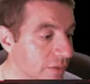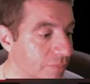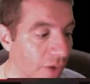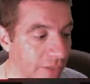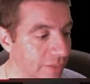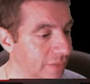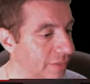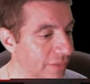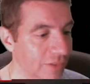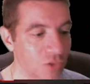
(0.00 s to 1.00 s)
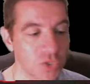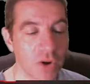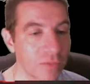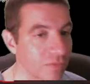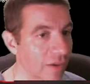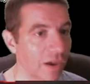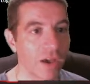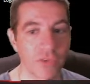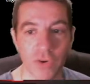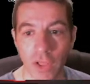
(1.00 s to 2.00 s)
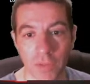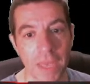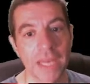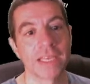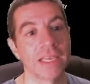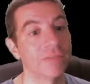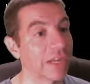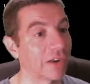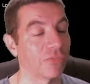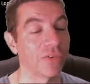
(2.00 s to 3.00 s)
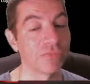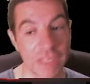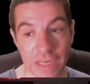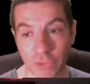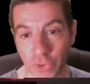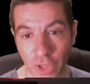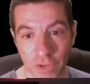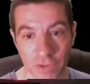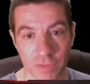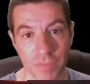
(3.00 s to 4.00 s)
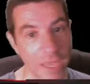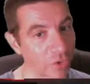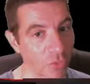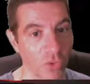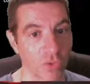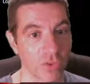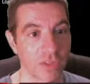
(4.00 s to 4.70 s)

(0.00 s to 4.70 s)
but you start $100 betting, even at a $1,500 bankroll.